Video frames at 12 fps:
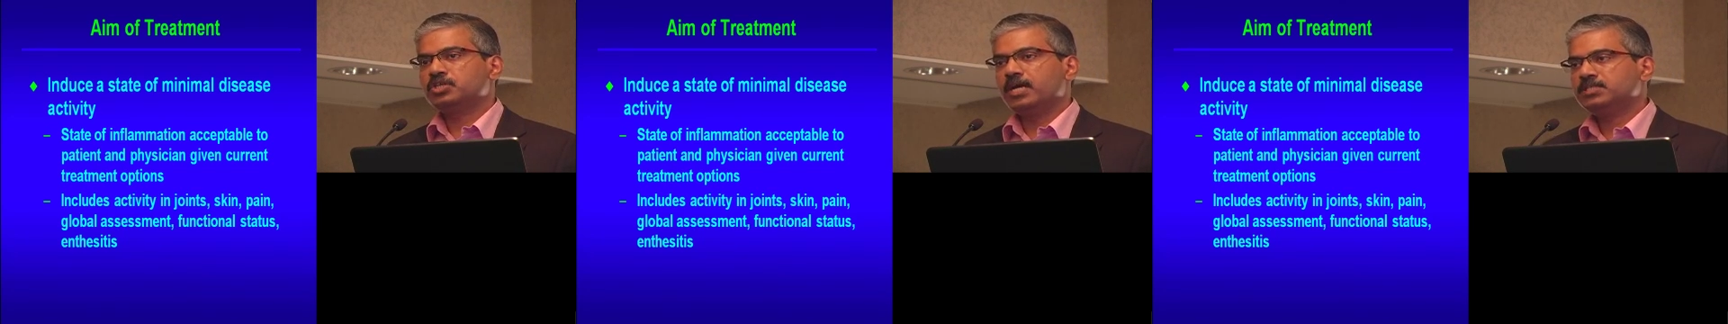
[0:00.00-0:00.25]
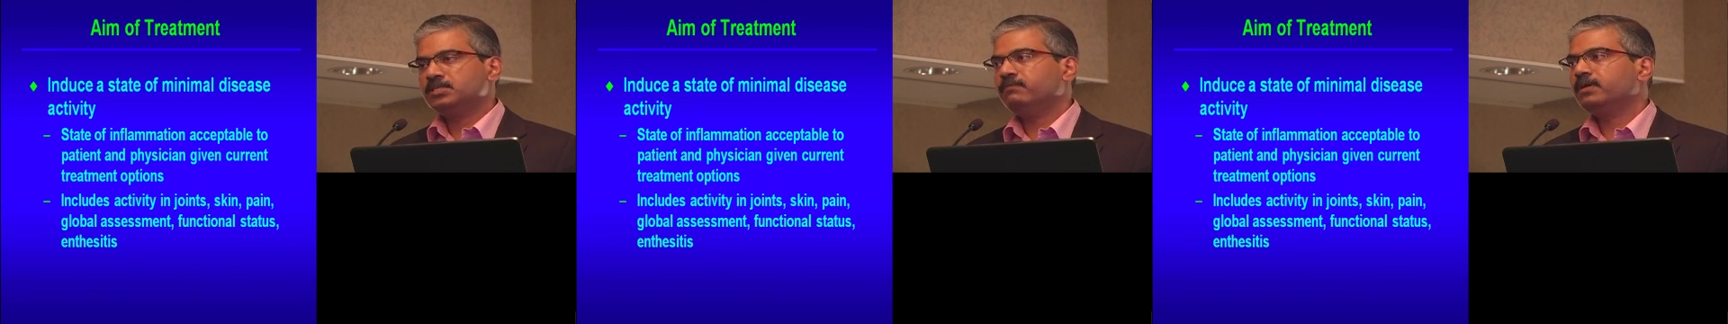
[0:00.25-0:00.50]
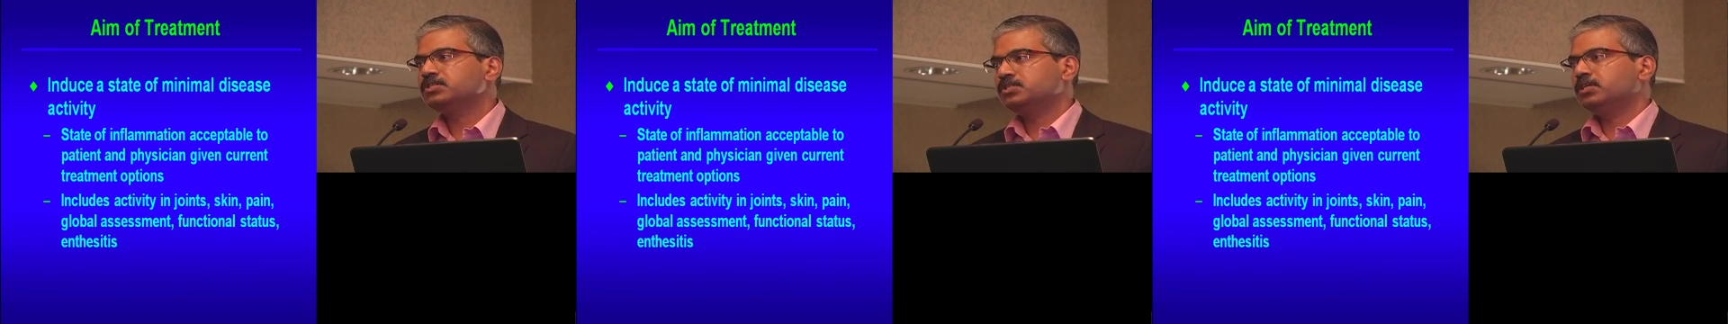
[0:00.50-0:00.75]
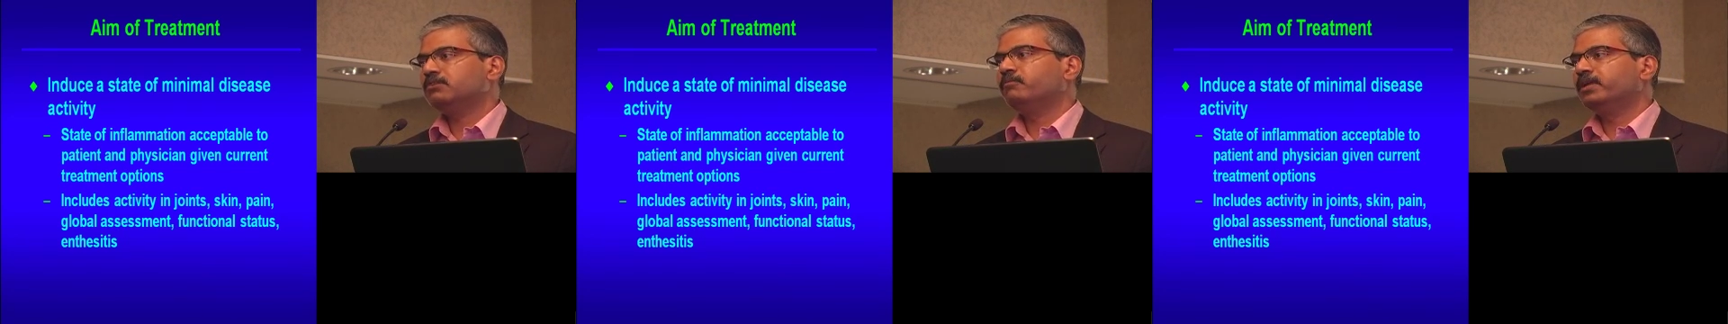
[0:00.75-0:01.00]
achieving a
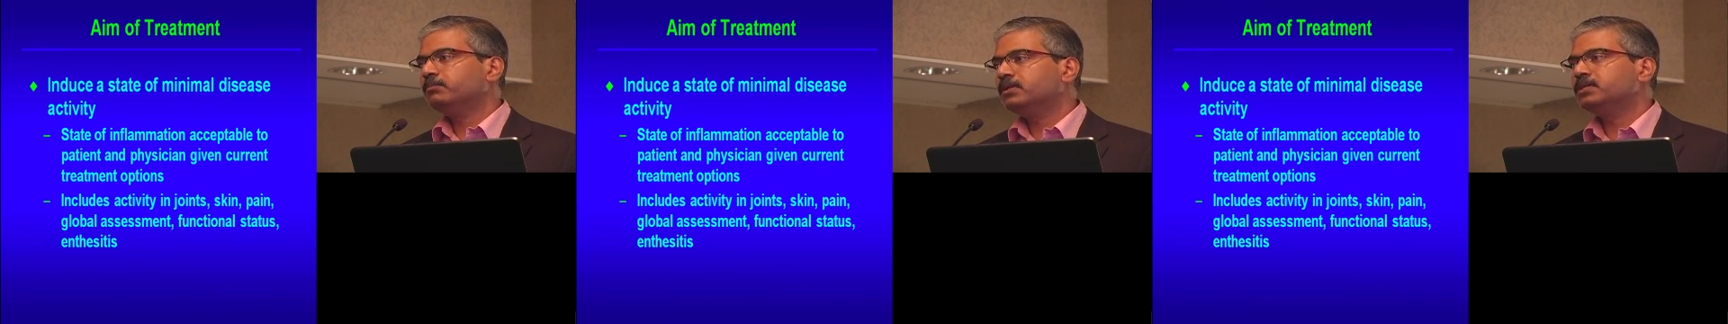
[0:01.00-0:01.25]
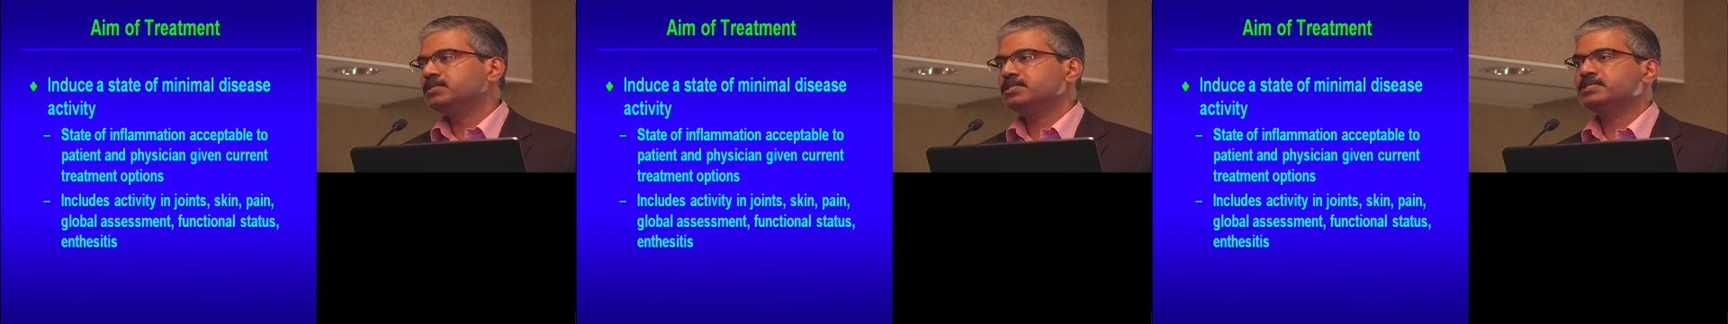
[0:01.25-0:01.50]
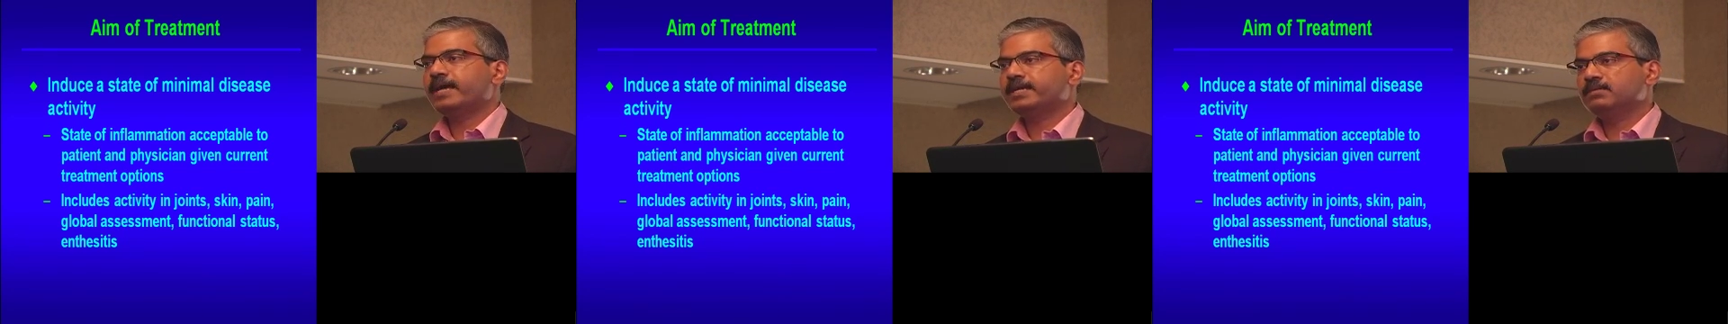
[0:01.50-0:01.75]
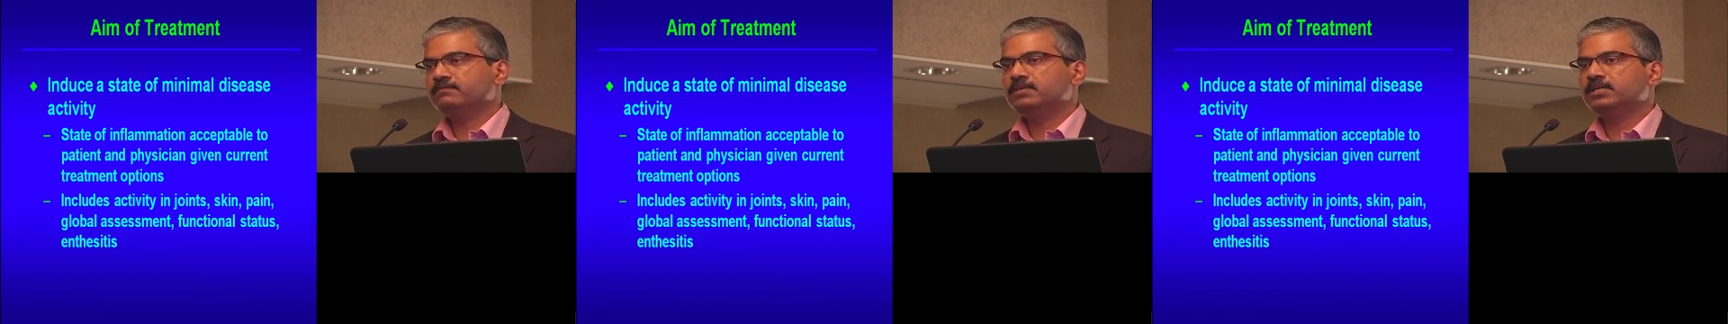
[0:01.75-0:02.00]
state of minimal disease
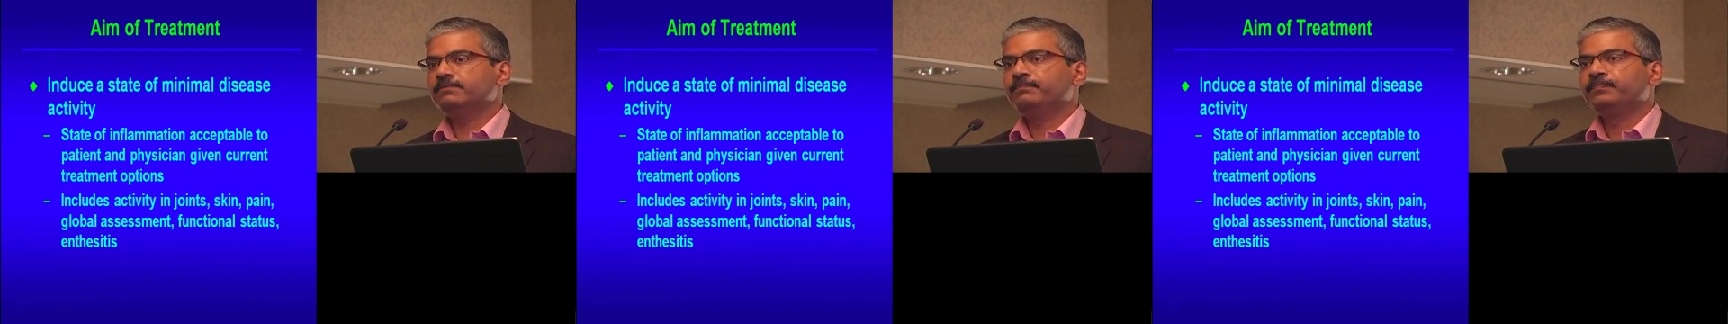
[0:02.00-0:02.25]
activity